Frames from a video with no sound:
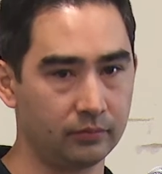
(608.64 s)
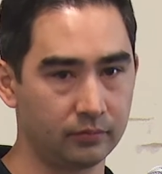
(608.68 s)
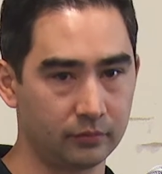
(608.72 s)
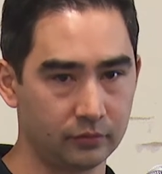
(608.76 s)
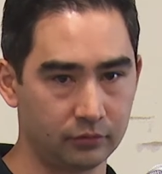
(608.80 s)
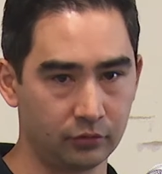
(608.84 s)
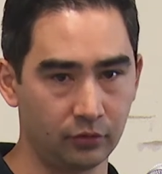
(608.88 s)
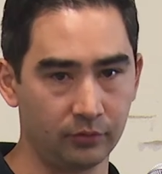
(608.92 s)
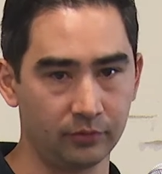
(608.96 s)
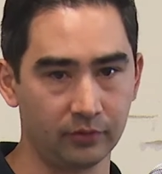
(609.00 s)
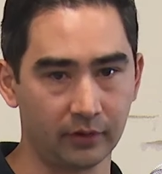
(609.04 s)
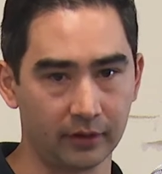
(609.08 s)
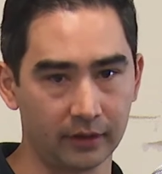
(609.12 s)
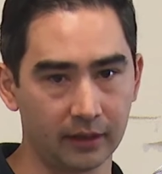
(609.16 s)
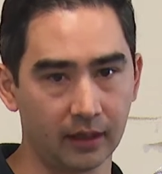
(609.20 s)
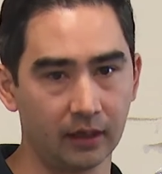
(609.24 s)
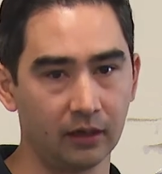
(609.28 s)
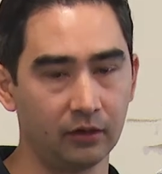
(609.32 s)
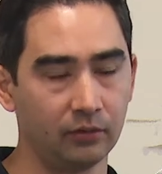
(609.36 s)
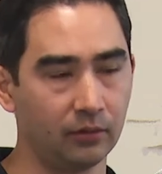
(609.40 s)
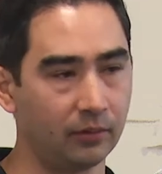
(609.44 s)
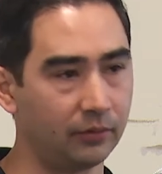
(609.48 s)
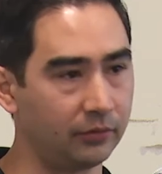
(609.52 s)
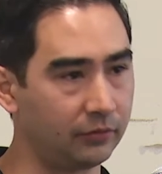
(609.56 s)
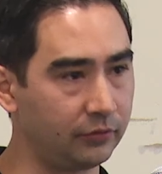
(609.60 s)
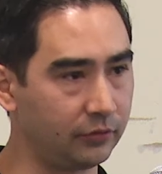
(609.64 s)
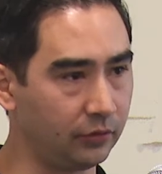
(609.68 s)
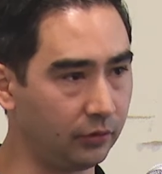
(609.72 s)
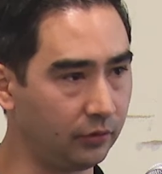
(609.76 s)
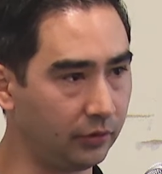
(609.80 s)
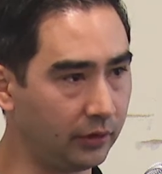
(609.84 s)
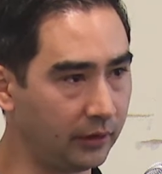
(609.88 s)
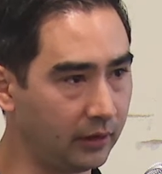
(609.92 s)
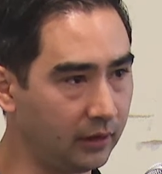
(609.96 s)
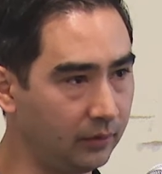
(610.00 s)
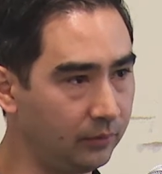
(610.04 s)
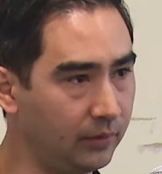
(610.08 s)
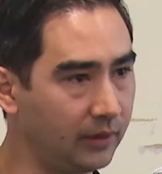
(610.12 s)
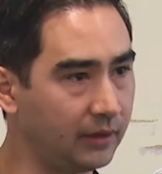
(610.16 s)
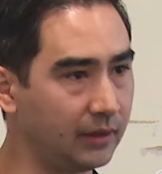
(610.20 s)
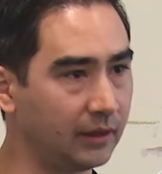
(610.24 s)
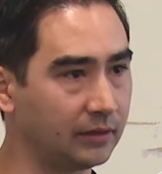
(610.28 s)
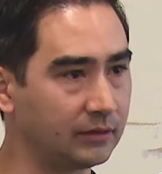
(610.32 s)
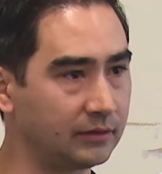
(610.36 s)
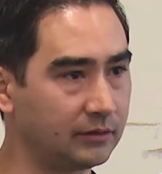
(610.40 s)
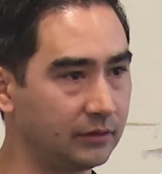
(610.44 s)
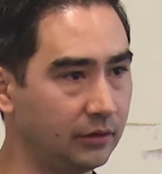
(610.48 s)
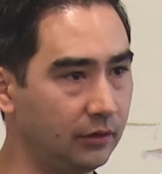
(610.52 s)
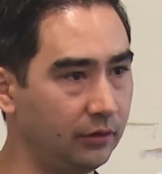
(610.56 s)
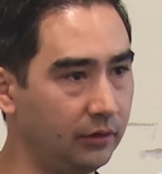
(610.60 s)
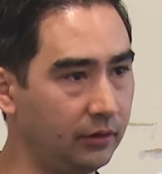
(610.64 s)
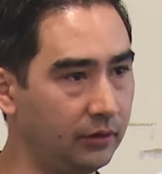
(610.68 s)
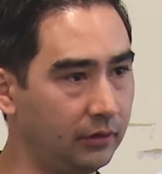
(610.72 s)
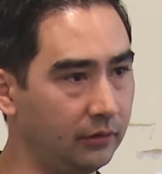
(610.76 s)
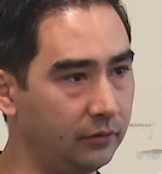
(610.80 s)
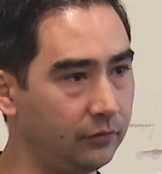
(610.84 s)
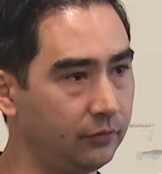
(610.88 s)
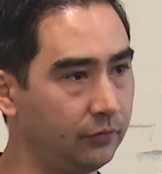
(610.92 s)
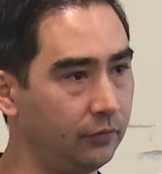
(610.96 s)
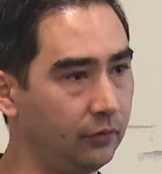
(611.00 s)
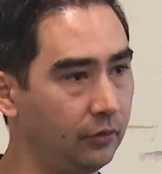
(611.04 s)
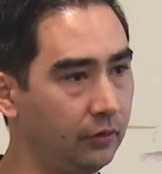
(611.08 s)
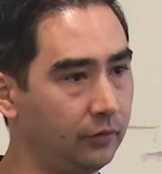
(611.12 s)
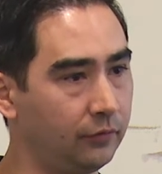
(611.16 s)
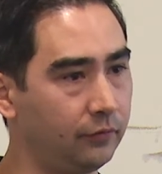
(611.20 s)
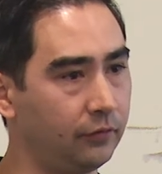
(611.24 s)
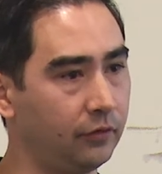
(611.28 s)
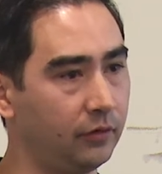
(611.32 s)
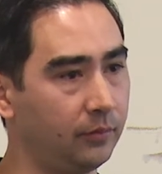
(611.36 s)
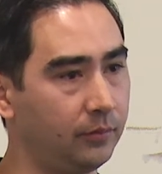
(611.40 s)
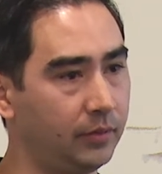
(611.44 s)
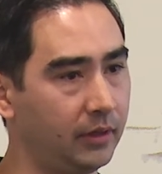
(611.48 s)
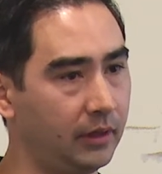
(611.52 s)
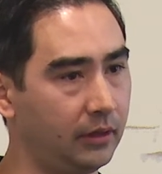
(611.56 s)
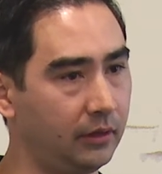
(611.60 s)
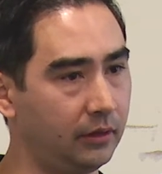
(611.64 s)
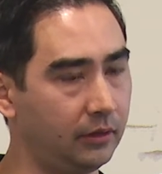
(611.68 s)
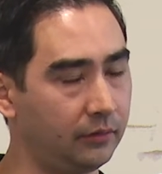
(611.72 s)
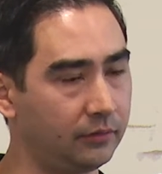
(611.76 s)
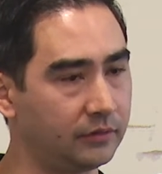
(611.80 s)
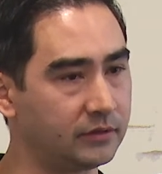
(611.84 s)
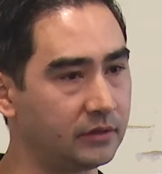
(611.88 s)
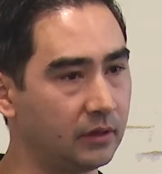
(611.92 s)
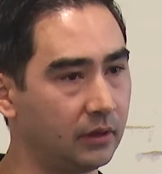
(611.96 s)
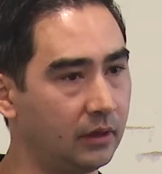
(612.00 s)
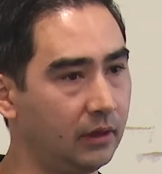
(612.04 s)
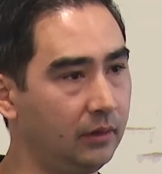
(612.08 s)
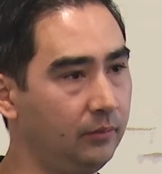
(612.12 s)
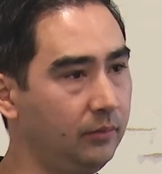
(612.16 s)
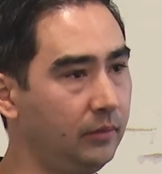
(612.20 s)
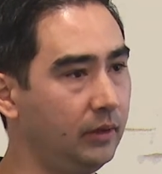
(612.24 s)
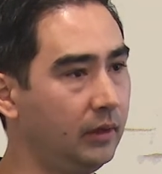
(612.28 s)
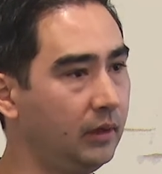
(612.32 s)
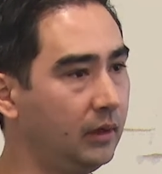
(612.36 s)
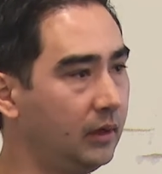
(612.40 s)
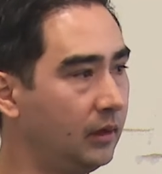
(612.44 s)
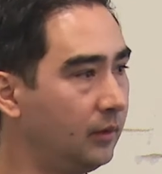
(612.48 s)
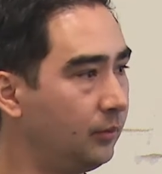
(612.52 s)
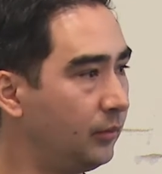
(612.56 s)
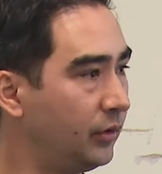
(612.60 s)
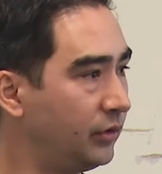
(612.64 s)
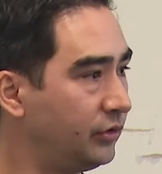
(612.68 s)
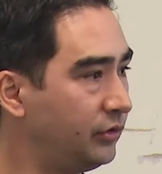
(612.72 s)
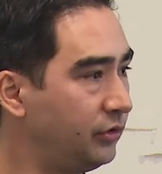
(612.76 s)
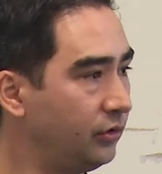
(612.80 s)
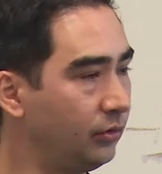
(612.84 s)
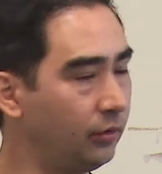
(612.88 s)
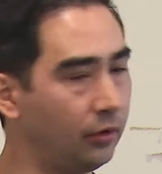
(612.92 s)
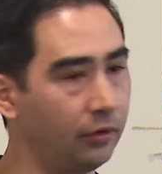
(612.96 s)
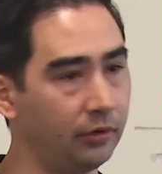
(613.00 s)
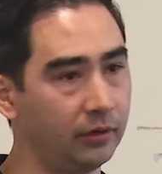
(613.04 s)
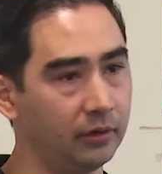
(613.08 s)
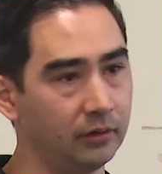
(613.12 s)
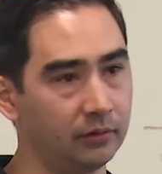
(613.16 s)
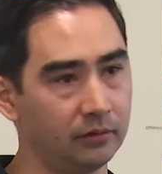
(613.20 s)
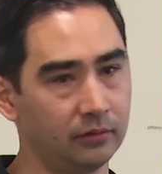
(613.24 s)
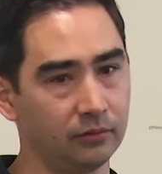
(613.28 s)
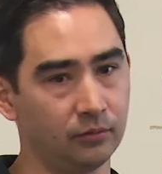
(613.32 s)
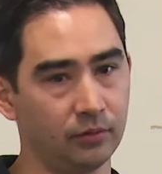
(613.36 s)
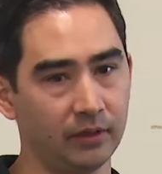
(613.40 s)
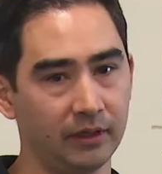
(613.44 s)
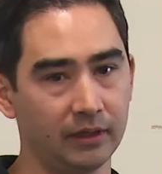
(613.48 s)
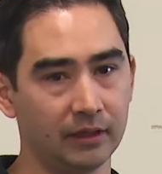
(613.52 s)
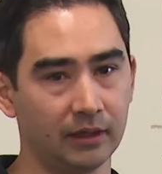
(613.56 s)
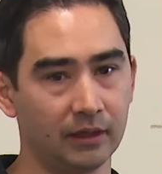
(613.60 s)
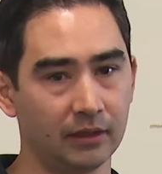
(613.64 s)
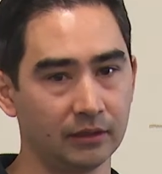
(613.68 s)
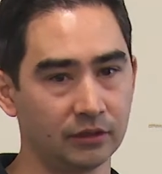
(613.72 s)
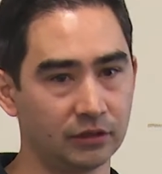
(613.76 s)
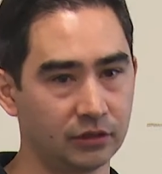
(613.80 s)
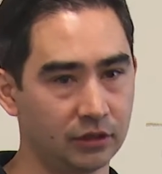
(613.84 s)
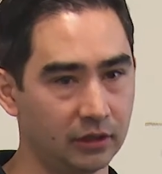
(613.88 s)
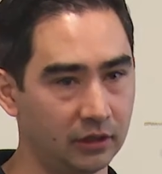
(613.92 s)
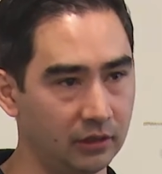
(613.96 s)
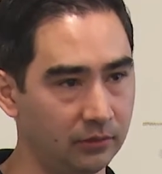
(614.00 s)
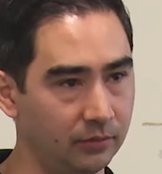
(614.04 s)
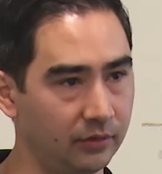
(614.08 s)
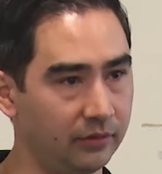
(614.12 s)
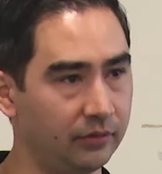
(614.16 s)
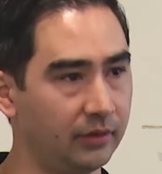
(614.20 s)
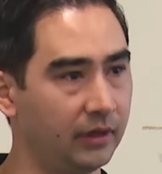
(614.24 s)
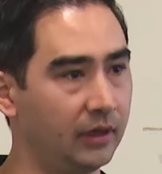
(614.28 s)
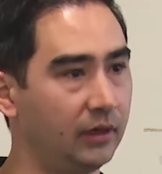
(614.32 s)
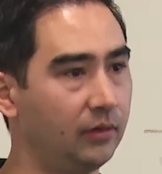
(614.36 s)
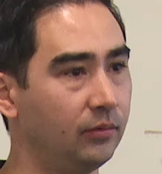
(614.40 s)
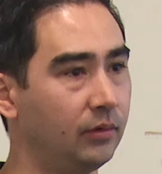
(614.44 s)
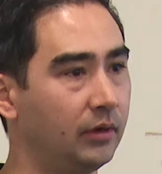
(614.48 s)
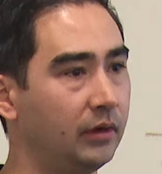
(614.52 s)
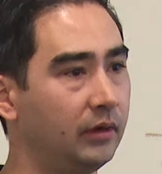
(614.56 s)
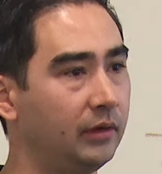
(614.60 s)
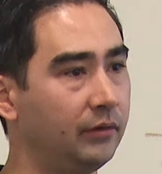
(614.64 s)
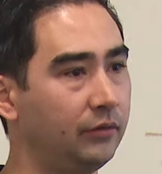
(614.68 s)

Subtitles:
Groups like AgriWeb are storing it, we're custodians for it for a period of time, but you own it, we can't share it with anyone.